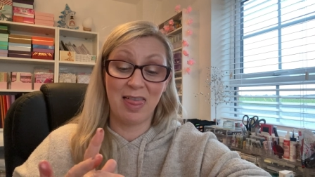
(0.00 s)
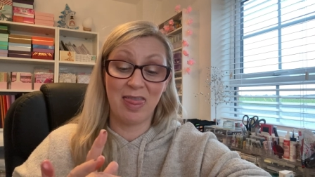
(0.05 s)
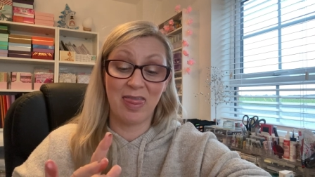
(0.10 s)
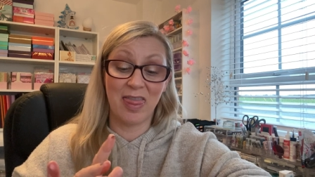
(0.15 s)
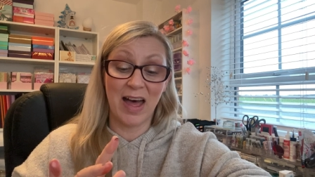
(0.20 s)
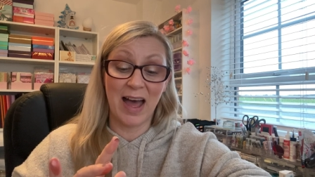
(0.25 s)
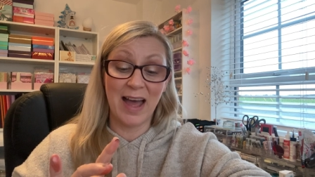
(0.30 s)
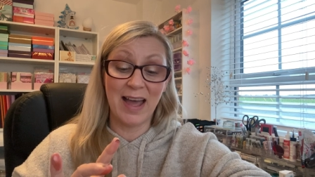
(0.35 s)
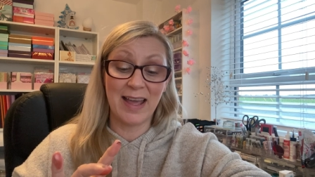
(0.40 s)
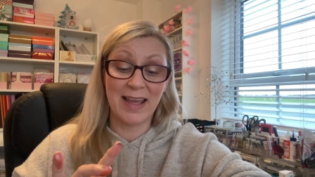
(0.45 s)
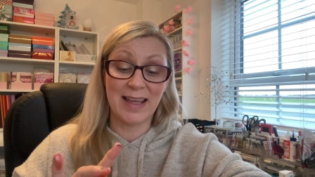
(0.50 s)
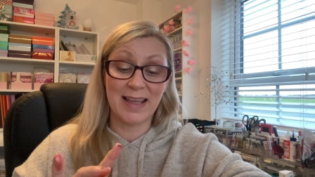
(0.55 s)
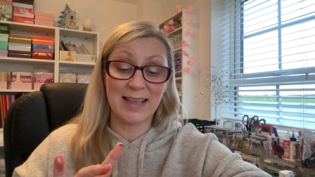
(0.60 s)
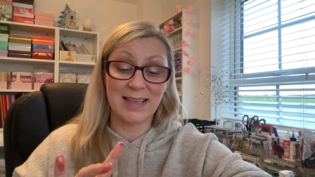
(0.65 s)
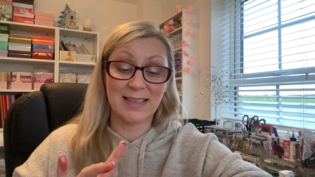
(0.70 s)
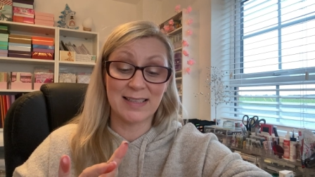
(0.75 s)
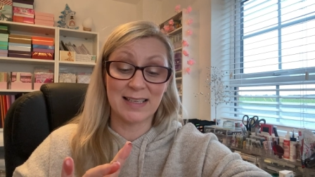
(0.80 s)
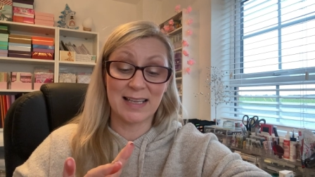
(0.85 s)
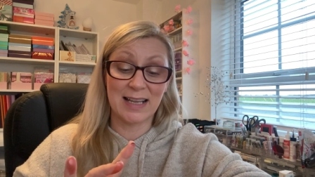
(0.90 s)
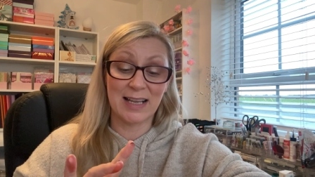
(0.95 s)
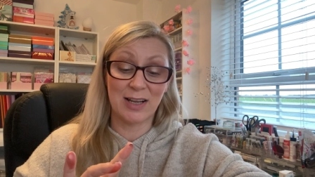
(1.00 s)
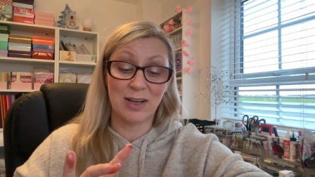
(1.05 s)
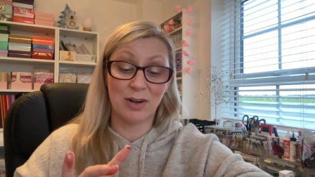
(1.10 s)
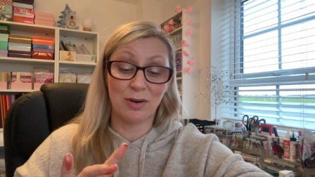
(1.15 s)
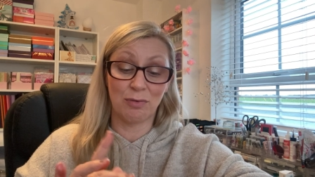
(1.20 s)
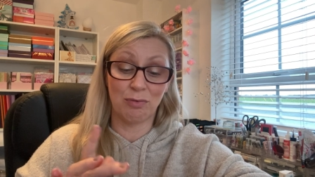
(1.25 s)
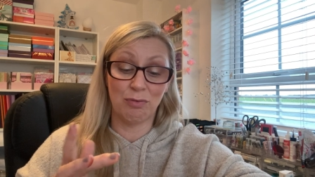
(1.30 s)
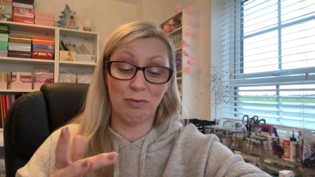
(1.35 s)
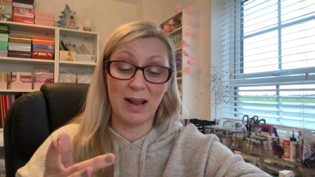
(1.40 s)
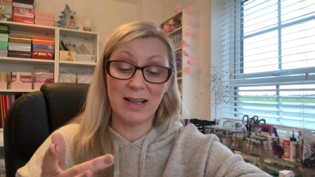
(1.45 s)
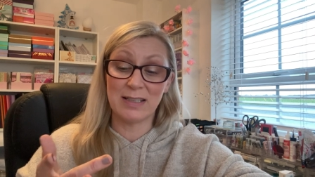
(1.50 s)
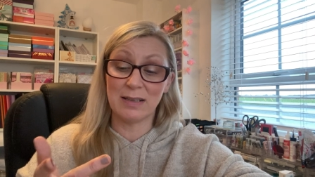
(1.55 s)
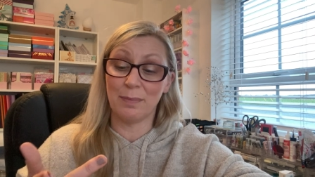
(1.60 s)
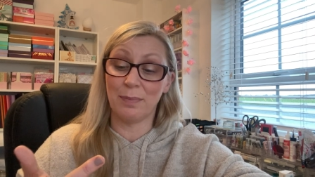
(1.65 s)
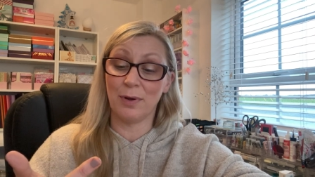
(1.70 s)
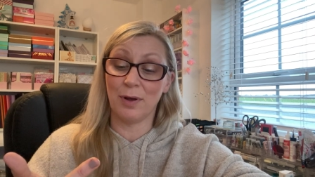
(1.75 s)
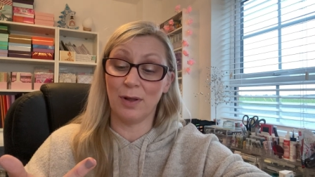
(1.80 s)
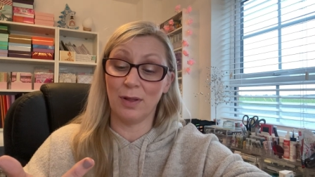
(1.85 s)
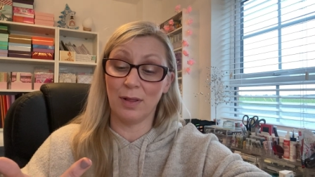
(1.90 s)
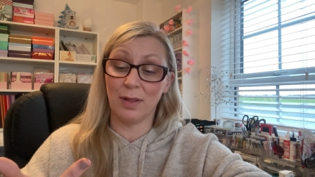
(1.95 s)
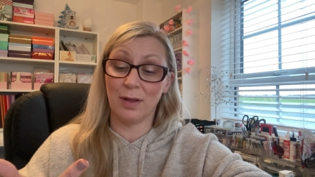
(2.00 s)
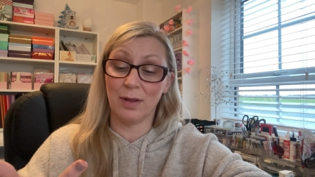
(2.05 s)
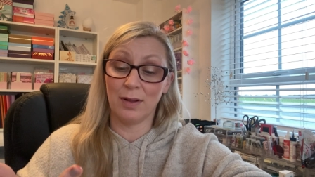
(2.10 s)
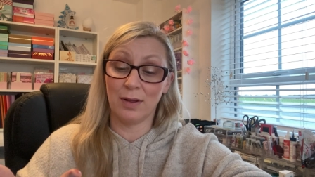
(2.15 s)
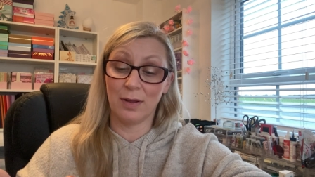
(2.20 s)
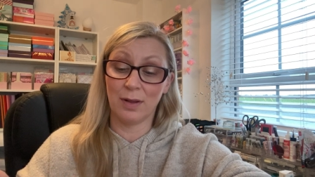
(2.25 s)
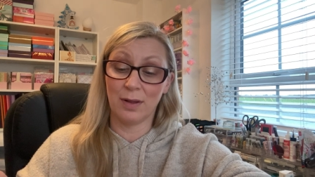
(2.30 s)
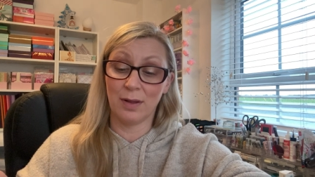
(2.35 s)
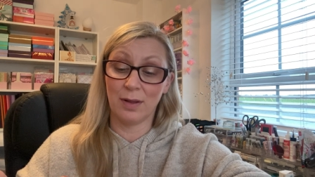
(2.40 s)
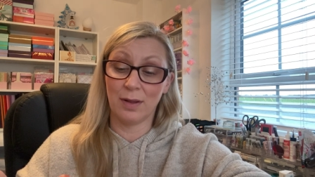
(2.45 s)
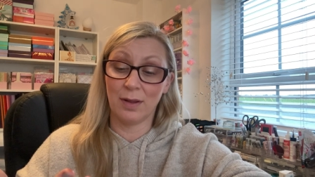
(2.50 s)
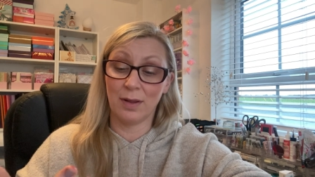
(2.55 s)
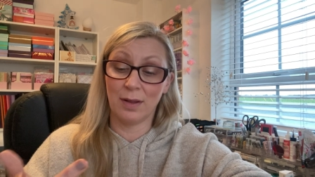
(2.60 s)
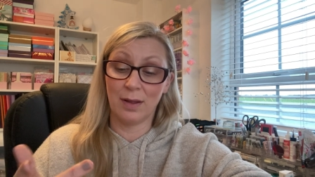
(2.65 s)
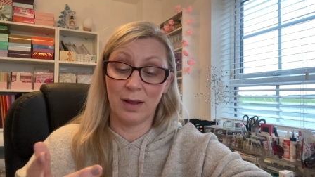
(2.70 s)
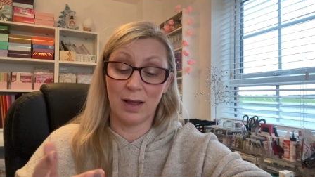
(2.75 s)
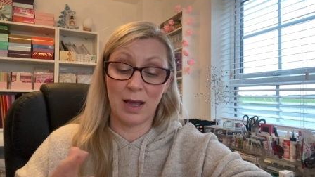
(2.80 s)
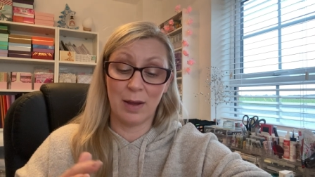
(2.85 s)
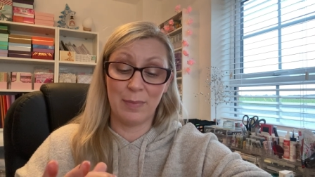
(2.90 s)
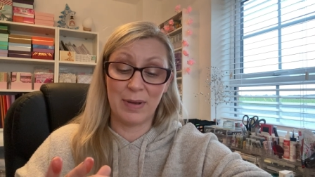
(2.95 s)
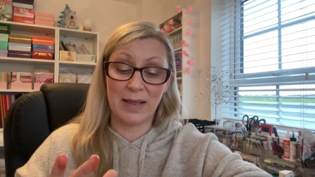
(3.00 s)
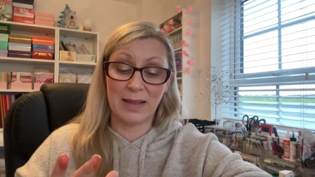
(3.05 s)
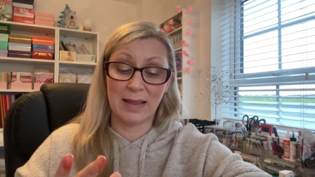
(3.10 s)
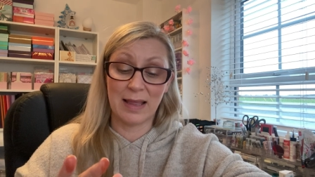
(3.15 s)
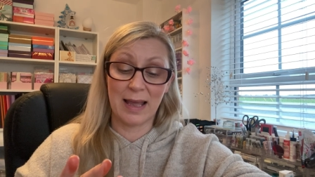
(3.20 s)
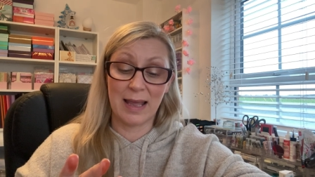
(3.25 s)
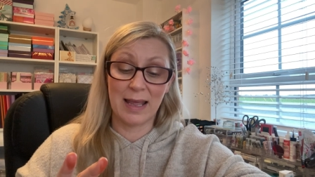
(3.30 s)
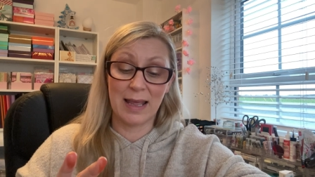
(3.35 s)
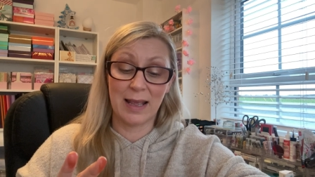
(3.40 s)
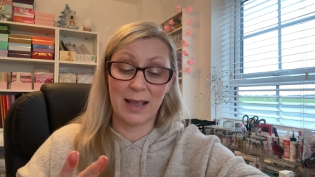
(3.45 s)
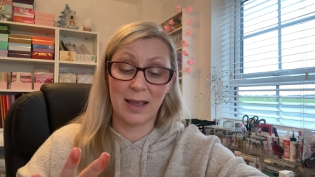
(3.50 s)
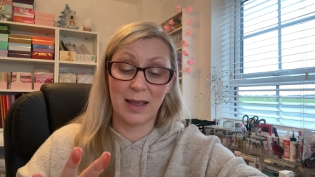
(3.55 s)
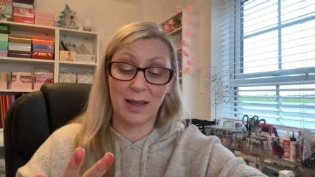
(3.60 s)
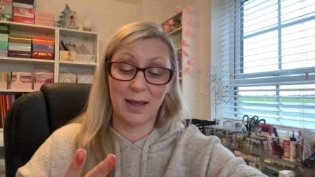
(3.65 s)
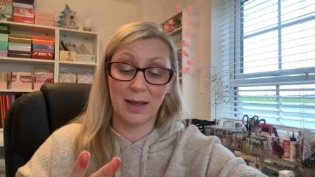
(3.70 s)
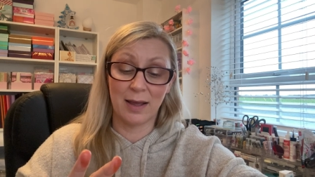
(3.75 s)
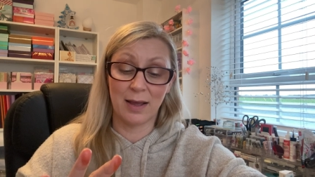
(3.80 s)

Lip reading: That is incredible. I mean, like,